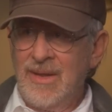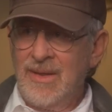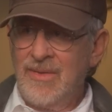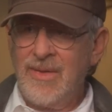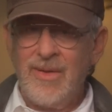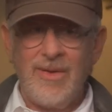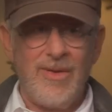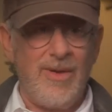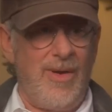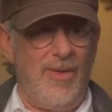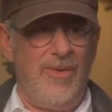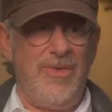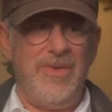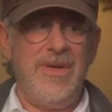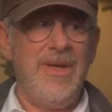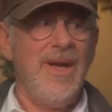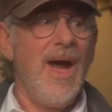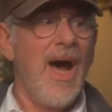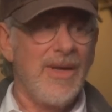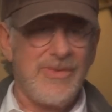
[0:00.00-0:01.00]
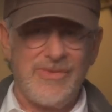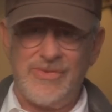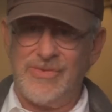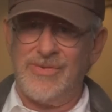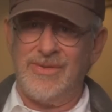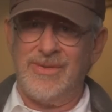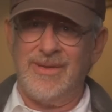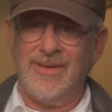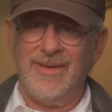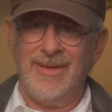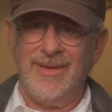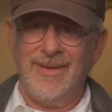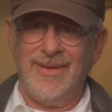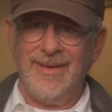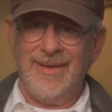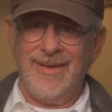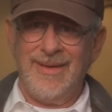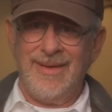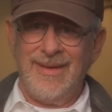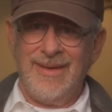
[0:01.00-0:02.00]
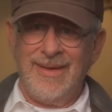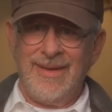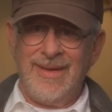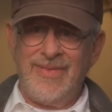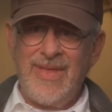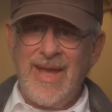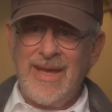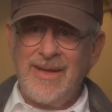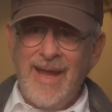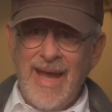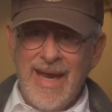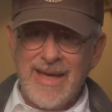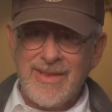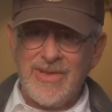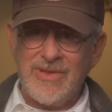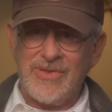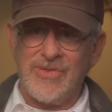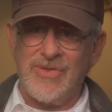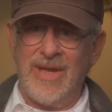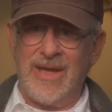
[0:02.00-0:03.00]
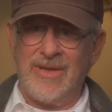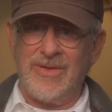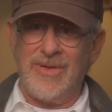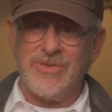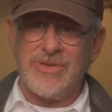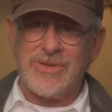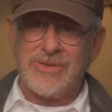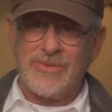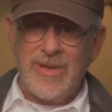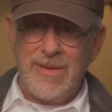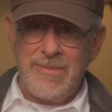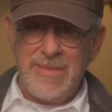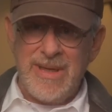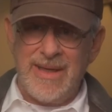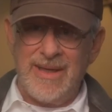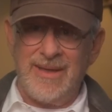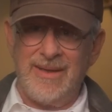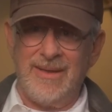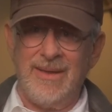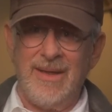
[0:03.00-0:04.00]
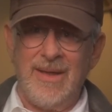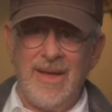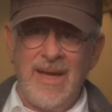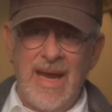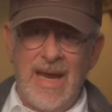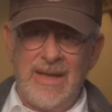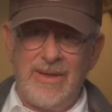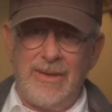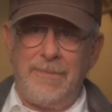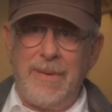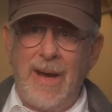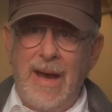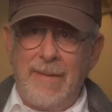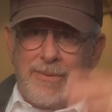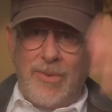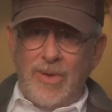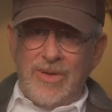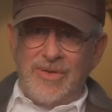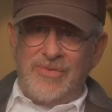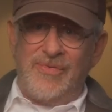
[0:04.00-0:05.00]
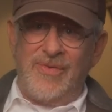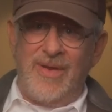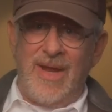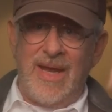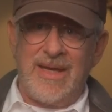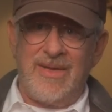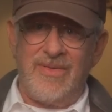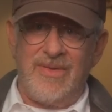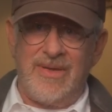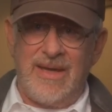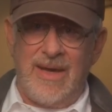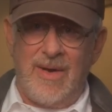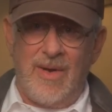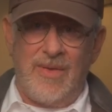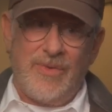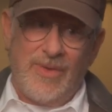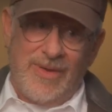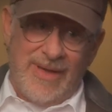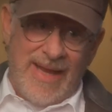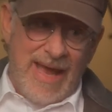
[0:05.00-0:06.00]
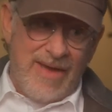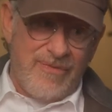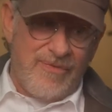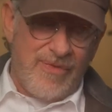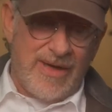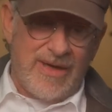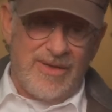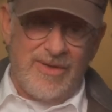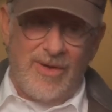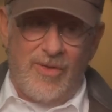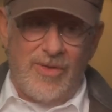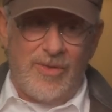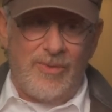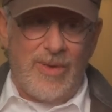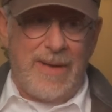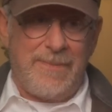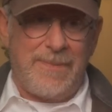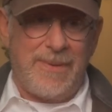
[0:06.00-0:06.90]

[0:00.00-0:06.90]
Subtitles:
they're all nuts. They like this thing. They're screaming and the popcorn's flying in the air and they're laughing in all the right